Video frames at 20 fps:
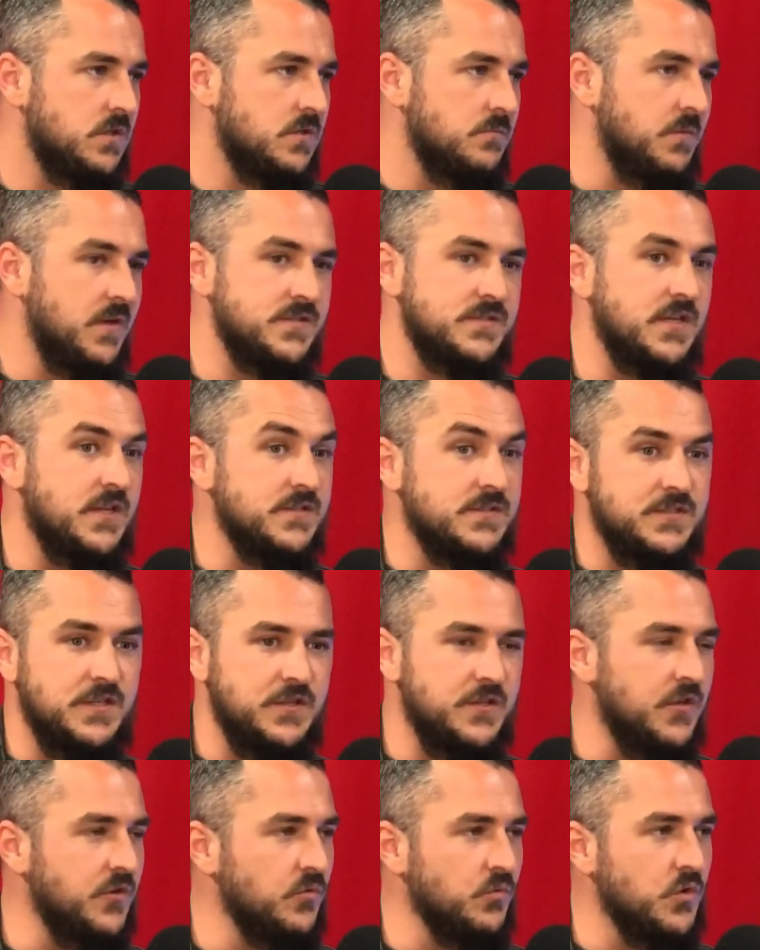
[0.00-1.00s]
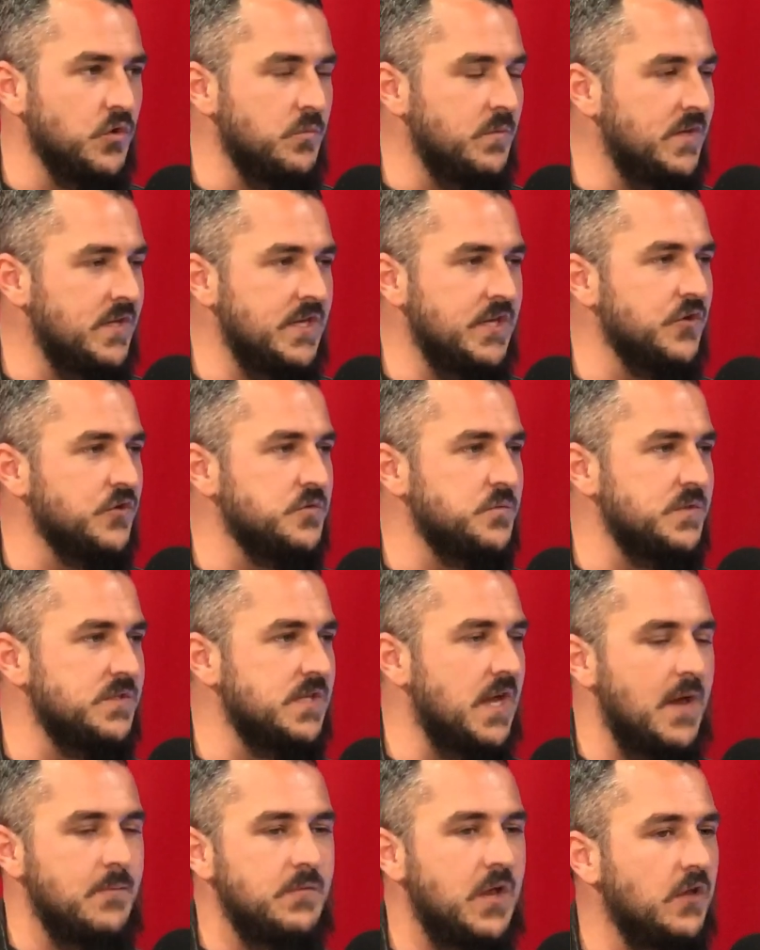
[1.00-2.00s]
My son's sitting in the room, and he hears me
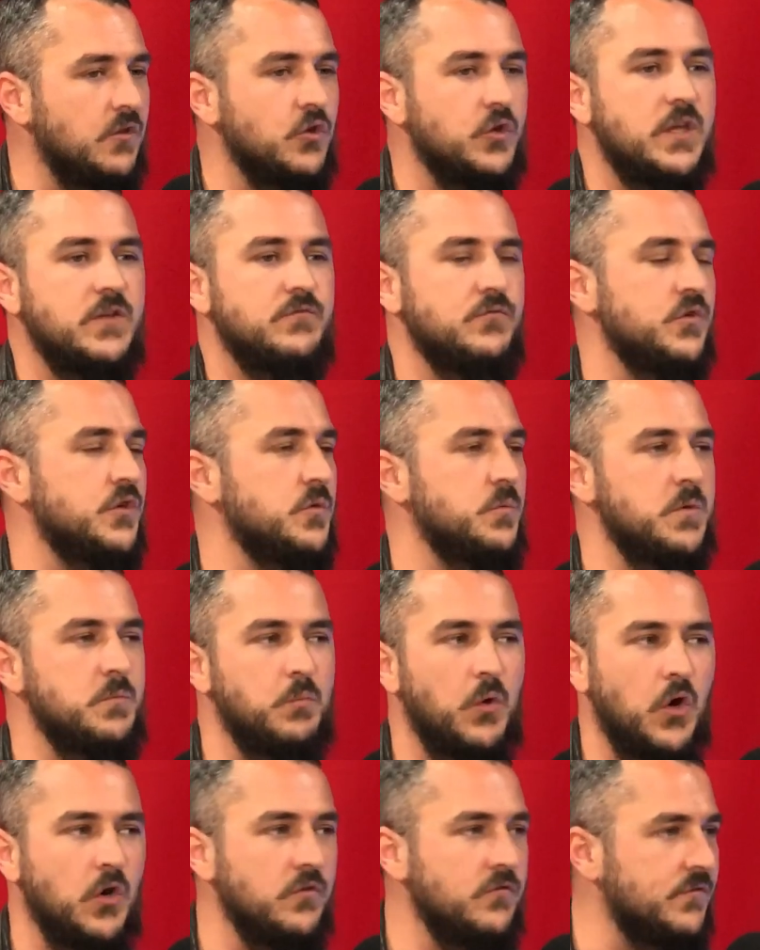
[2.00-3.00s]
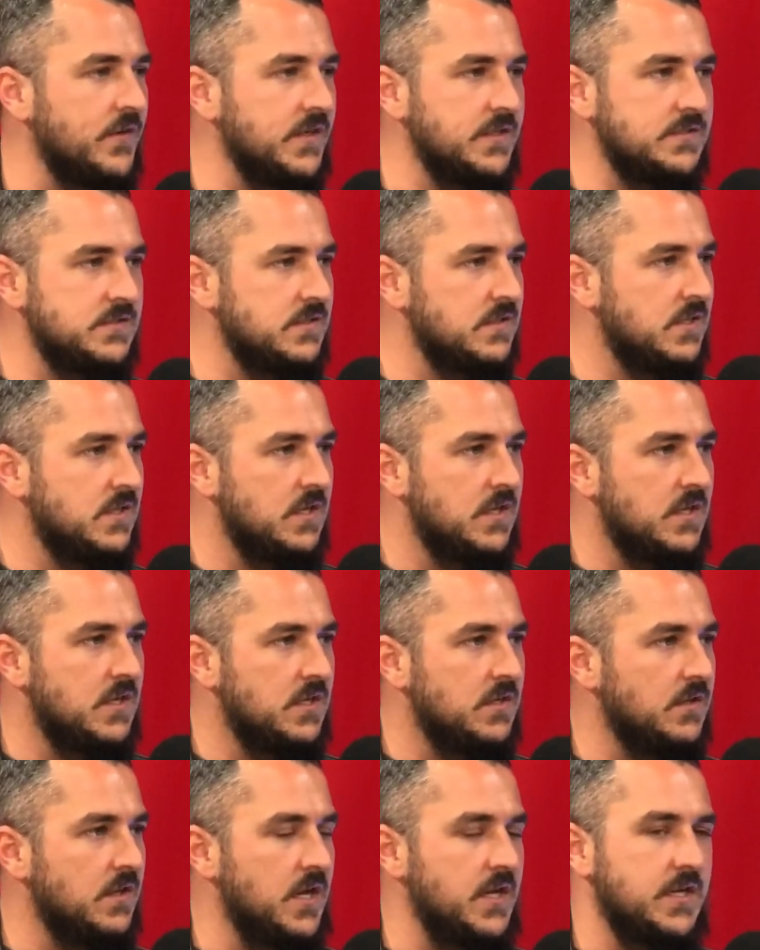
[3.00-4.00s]
say, I'm not looking for you to be perfect. Yeah.
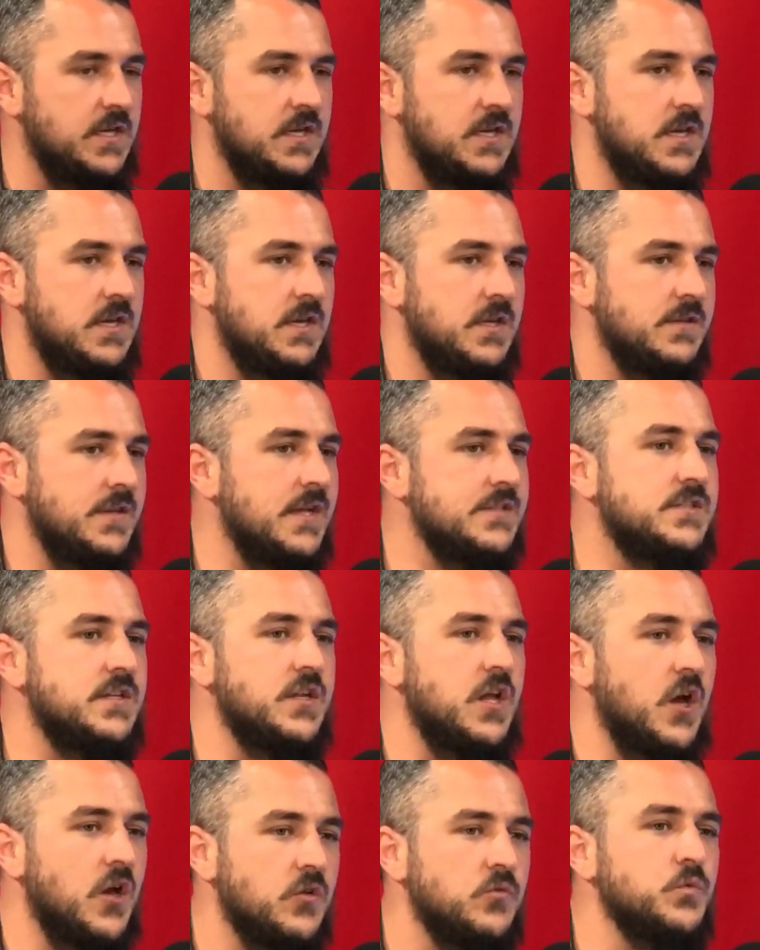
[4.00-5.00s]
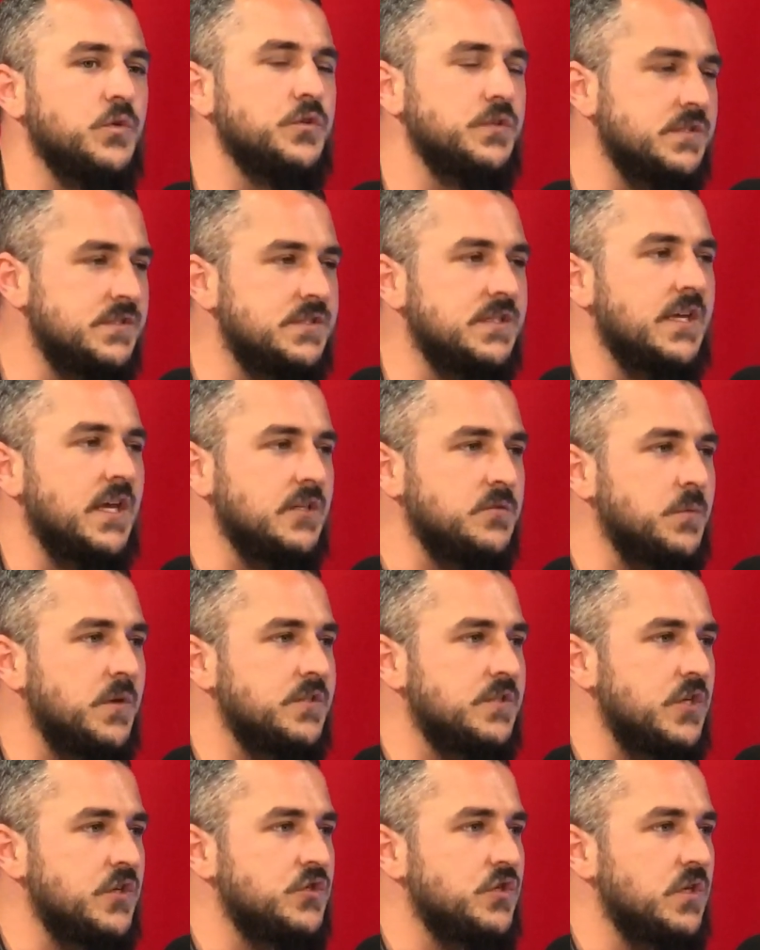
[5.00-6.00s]
Like, that's an unrealistic
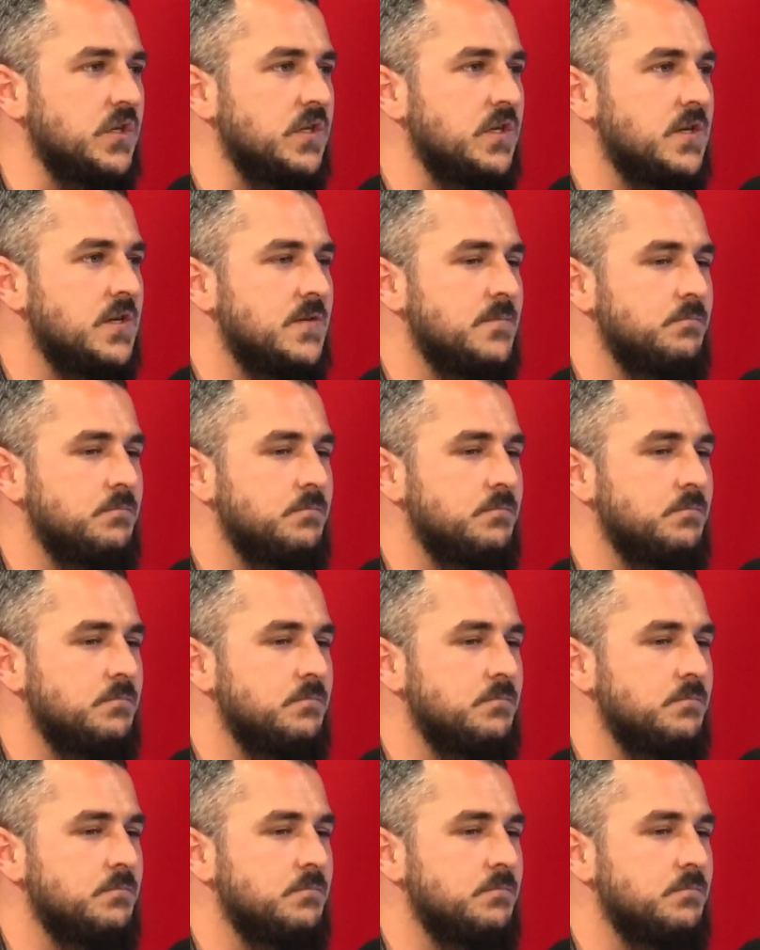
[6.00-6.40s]
expectation. Mm-hmm.